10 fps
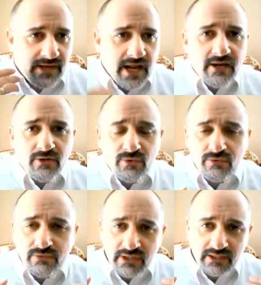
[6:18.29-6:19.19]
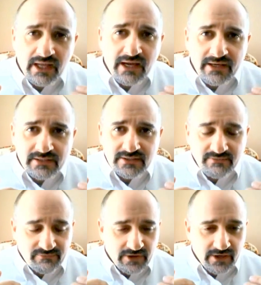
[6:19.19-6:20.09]
NATO alliance
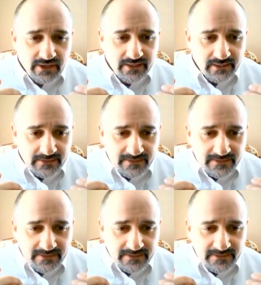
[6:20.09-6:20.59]
a very